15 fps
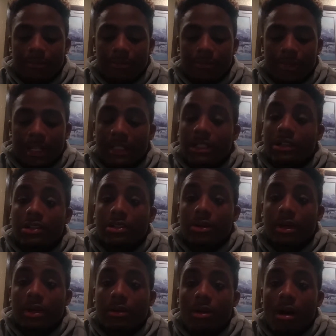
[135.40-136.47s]
That's also
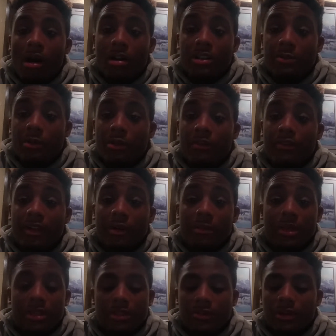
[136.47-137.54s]
how Augsburg found
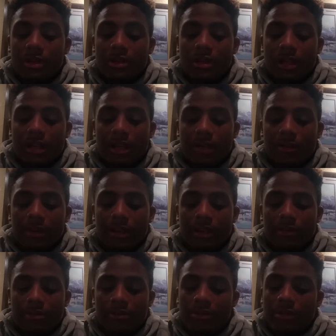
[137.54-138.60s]
me as well. I
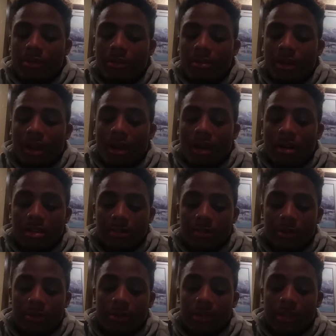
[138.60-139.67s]
was recruited by
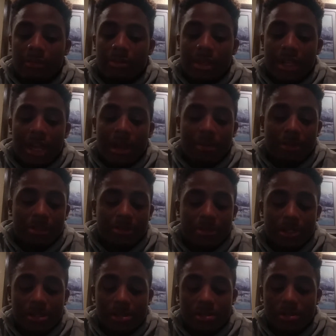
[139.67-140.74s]
Augsburg in Minneapolis,
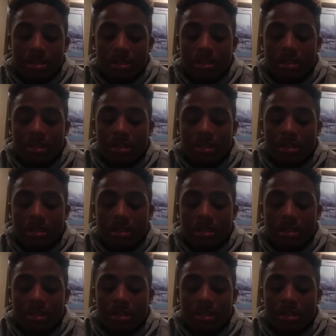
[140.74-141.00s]
Minnesota.